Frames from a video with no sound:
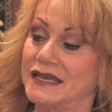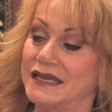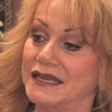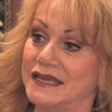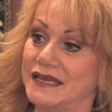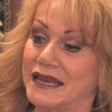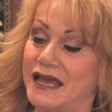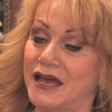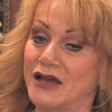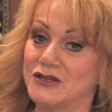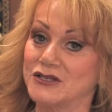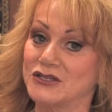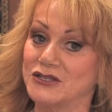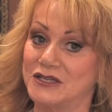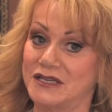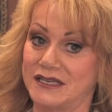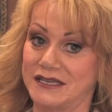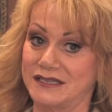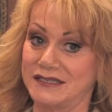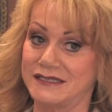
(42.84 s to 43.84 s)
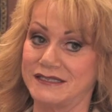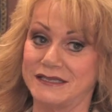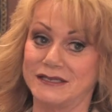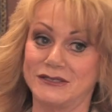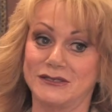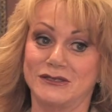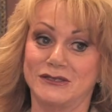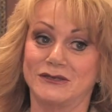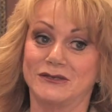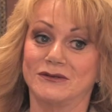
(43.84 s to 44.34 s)
It actually is
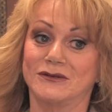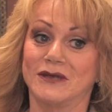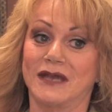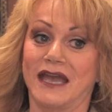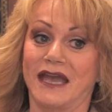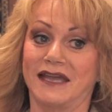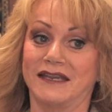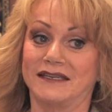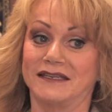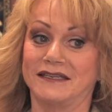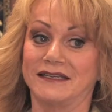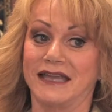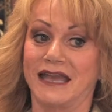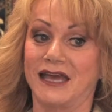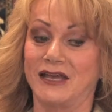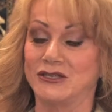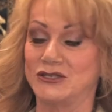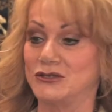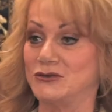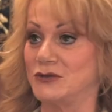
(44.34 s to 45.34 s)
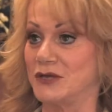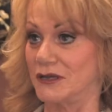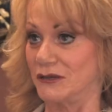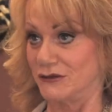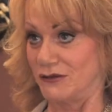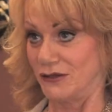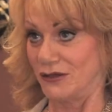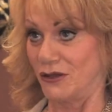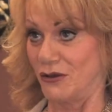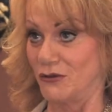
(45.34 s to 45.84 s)
easier, and as you get a
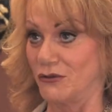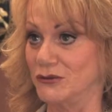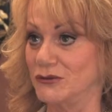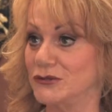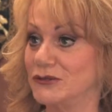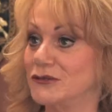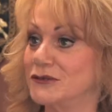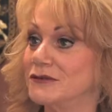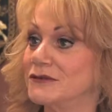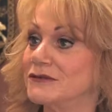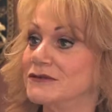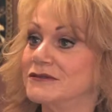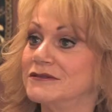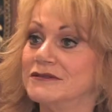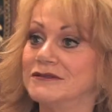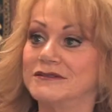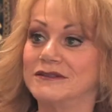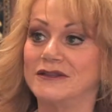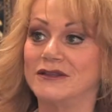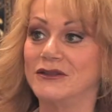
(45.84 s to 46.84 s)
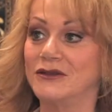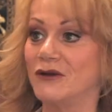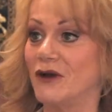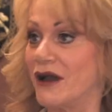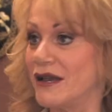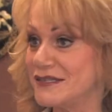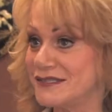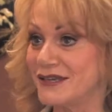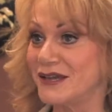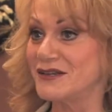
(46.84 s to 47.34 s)
little older, your
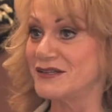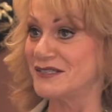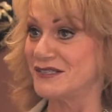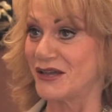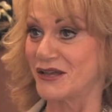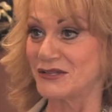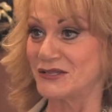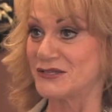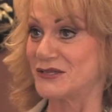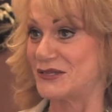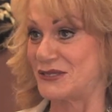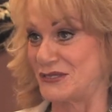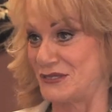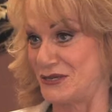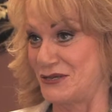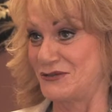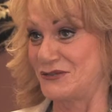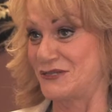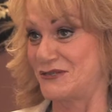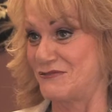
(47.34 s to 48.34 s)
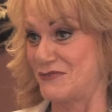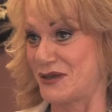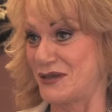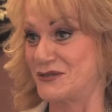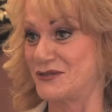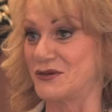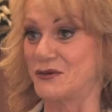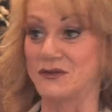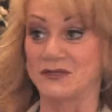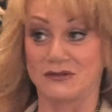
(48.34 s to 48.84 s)
eyesight is not as good as it used to be,
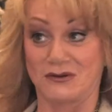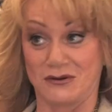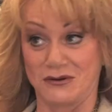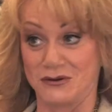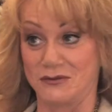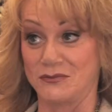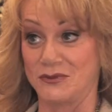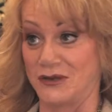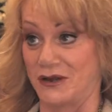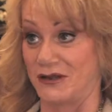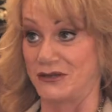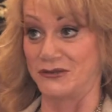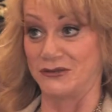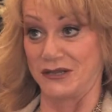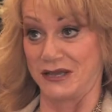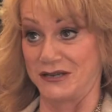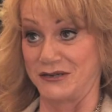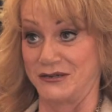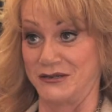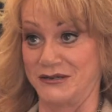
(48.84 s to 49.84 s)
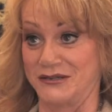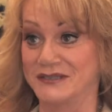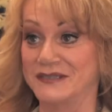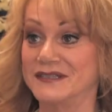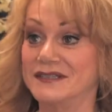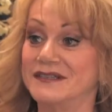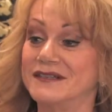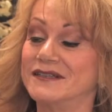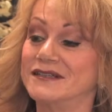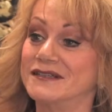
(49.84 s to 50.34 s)
so it's harder to put on your liner.
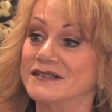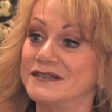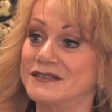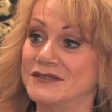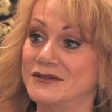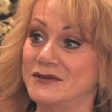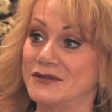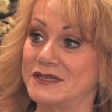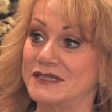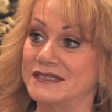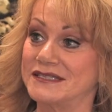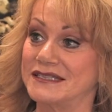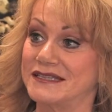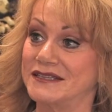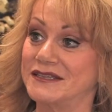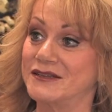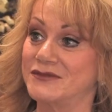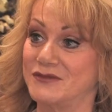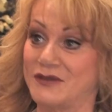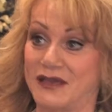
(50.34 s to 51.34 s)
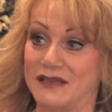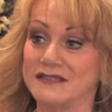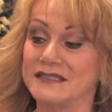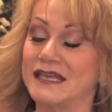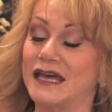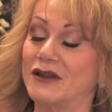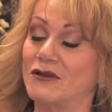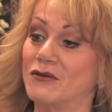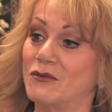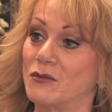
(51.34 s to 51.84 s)
So this
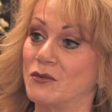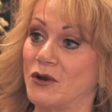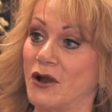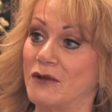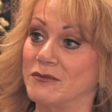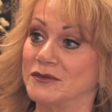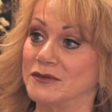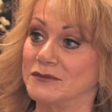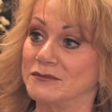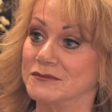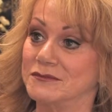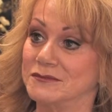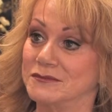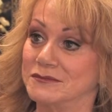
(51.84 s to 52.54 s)
alleviates that whole problem.